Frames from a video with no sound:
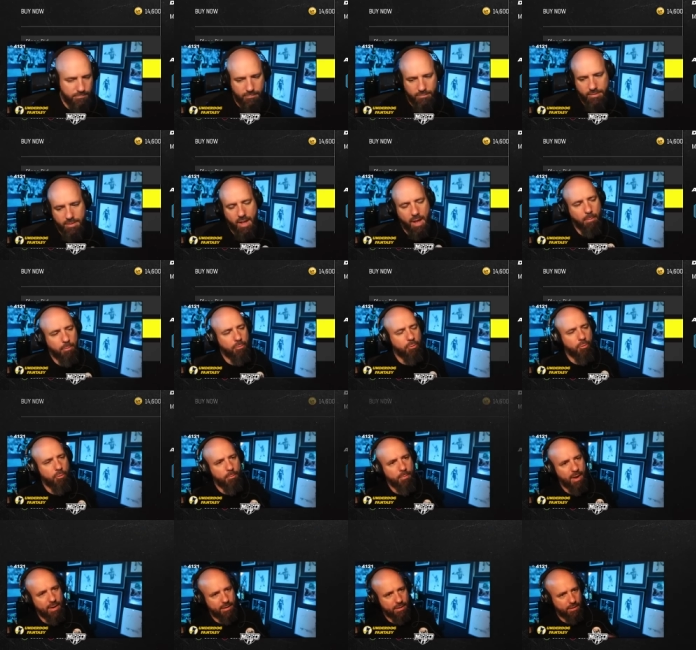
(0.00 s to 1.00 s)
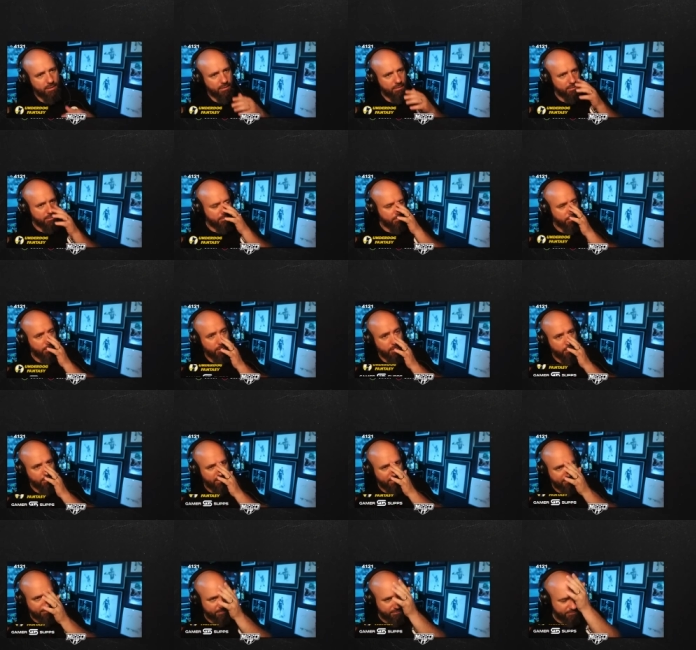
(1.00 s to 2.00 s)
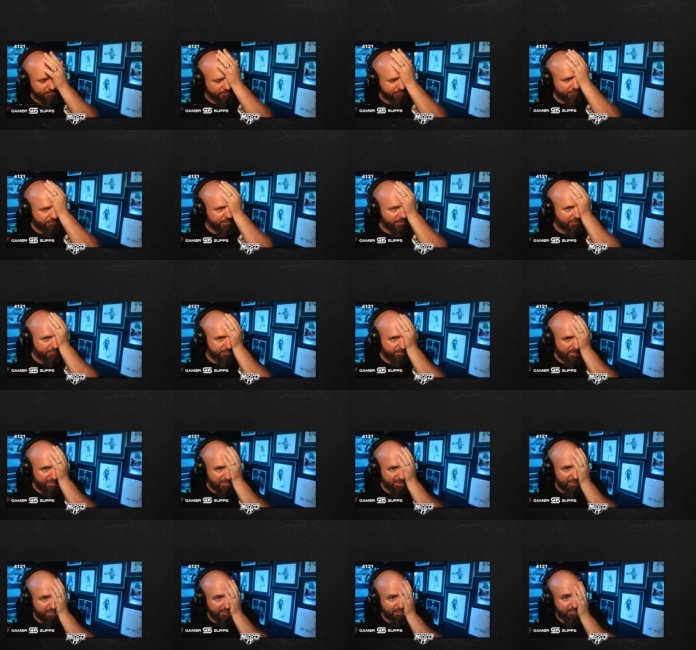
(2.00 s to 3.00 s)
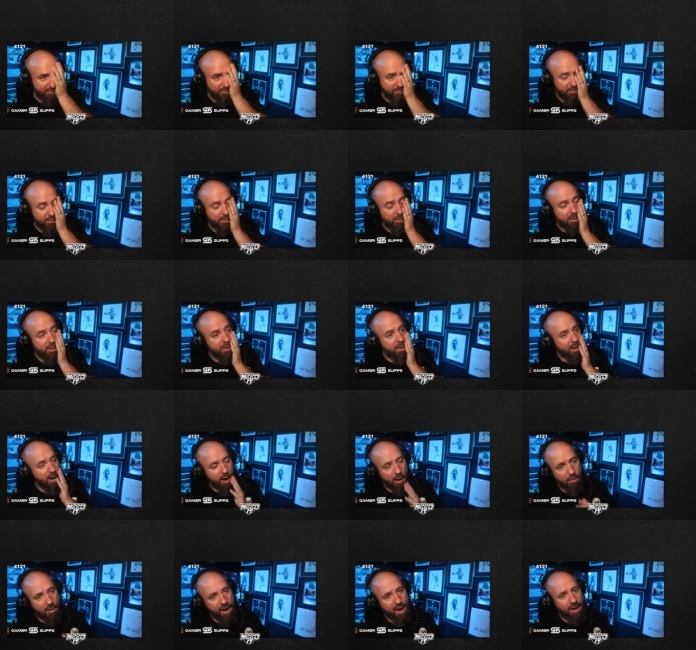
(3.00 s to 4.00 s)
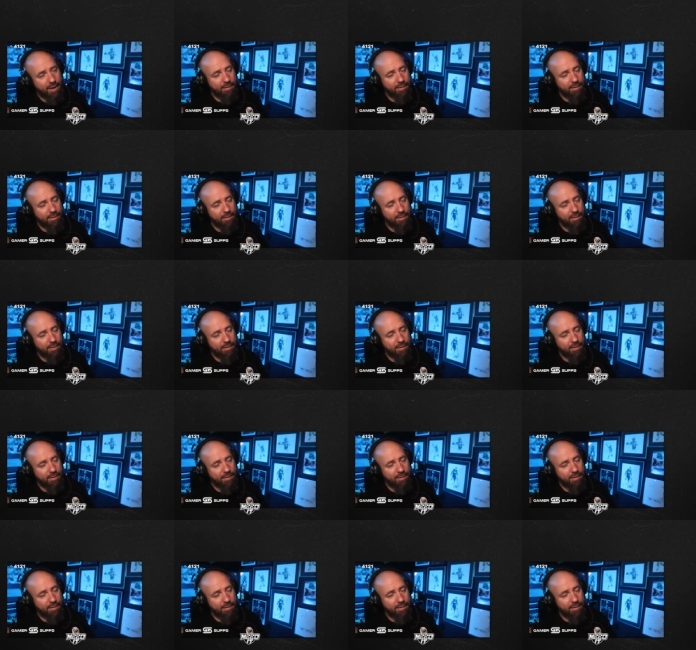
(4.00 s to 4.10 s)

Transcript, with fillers: Nah, I'm cool with my kicker. We're going to make some shit shake with my kicker. All right,